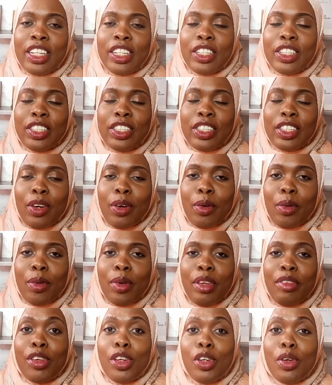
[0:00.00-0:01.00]
So
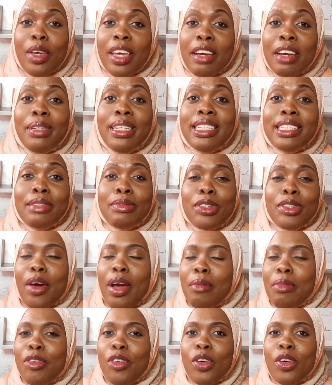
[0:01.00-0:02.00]
if you're new here, please
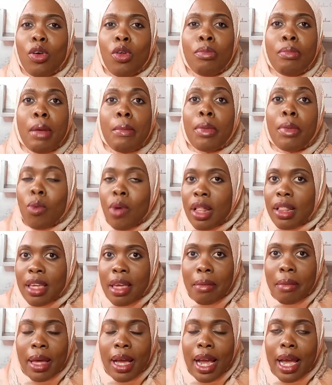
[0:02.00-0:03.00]
subscribe. If you're an old member,
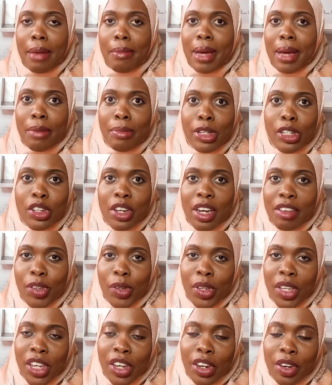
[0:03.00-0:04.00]
welcome back. I'm happy to have you
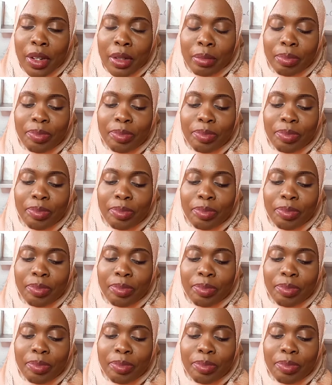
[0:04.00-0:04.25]
here.